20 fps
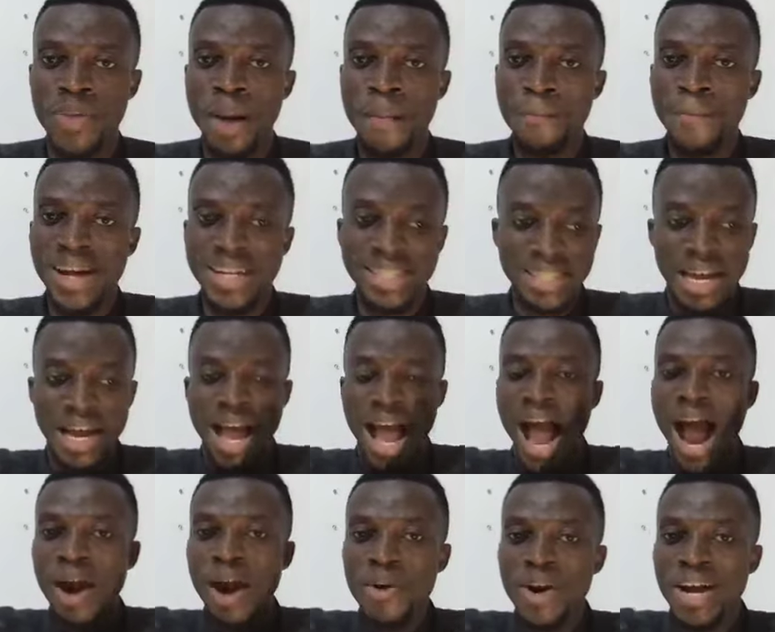But
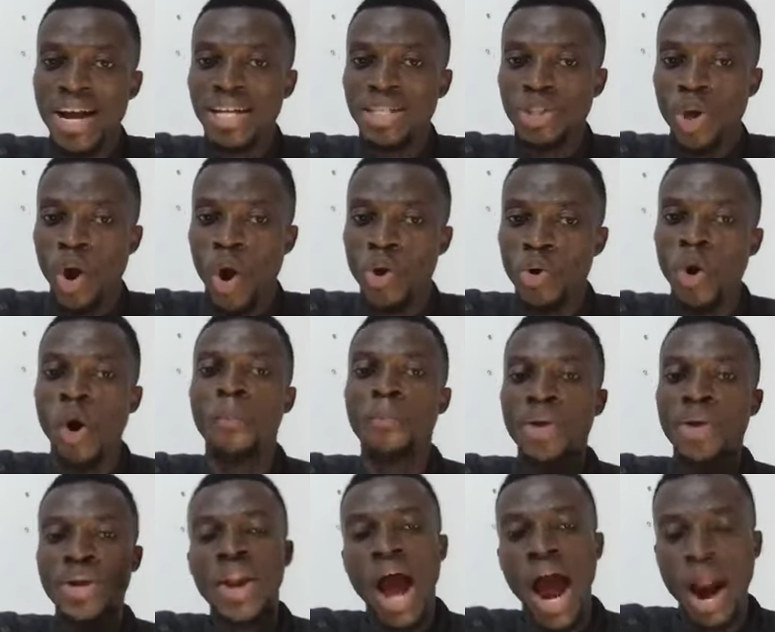arrogant or not
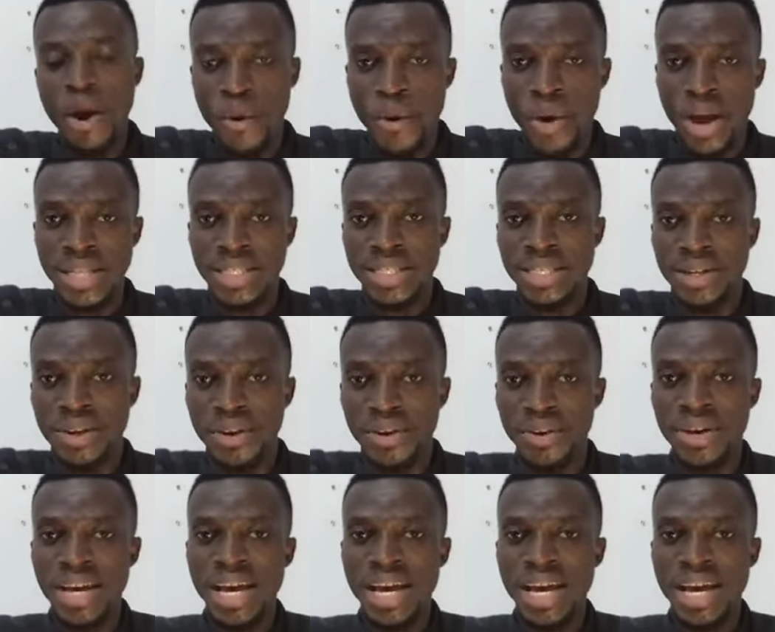being arrogant, you know.